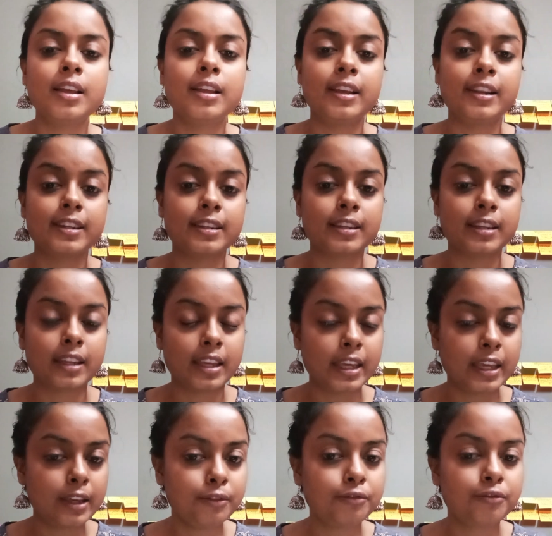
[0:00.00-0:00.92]
that
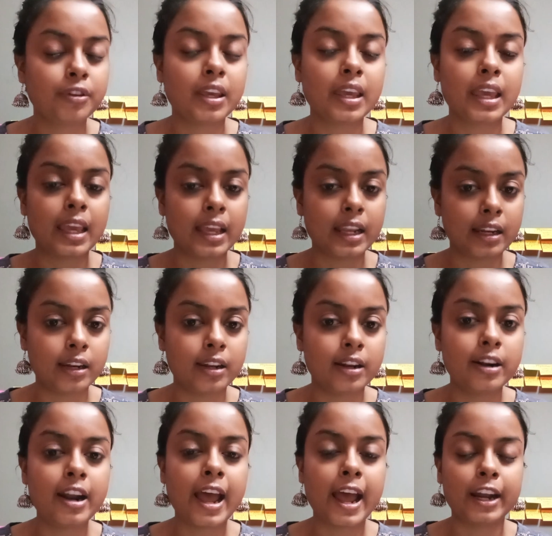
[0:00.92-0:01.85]
if
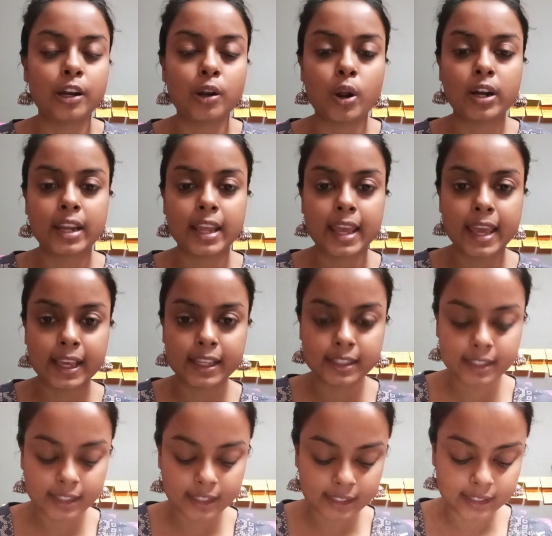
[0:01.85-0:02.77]
Hitler had not
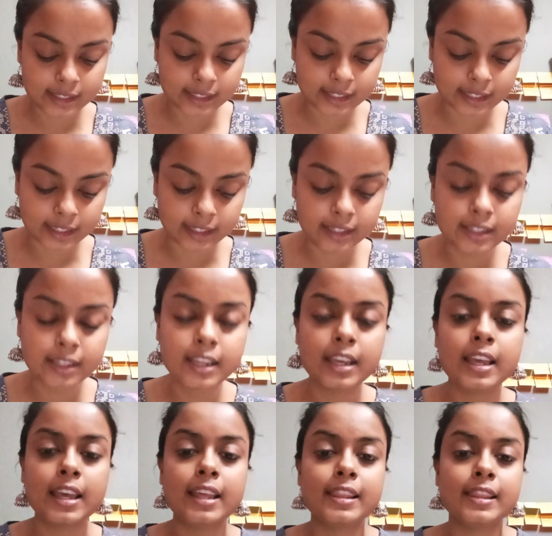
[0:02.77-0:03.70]
existed,
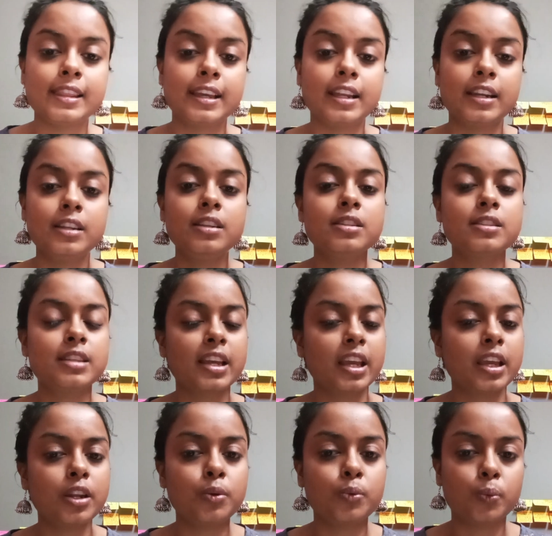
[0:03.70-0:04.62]
then
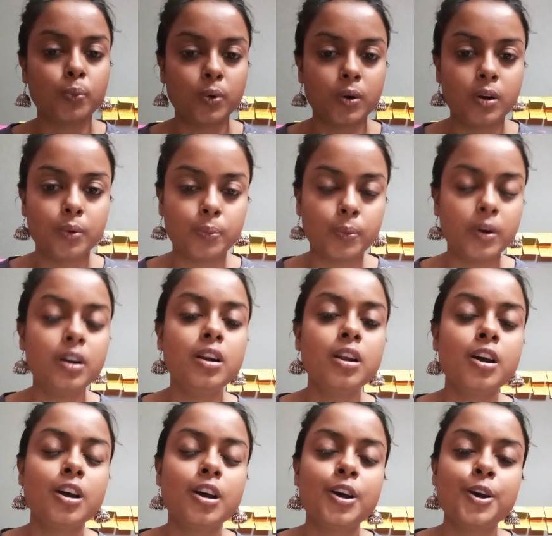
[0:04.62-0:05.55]
Second World War
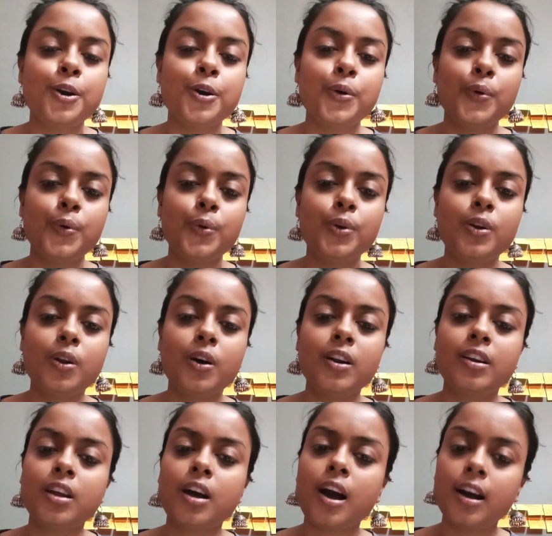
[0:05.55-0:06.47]
would
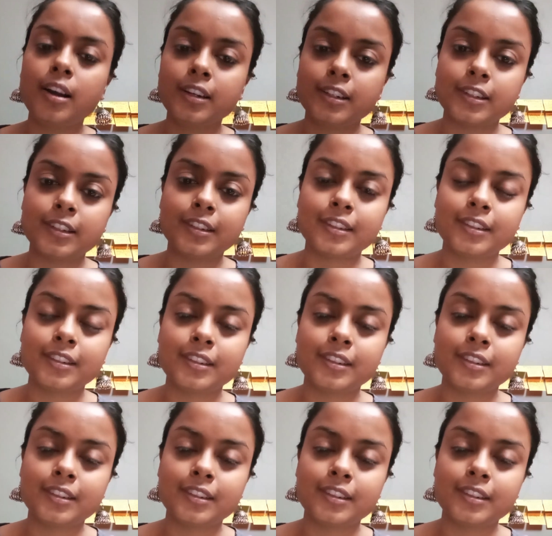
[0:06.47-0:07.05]
not occur.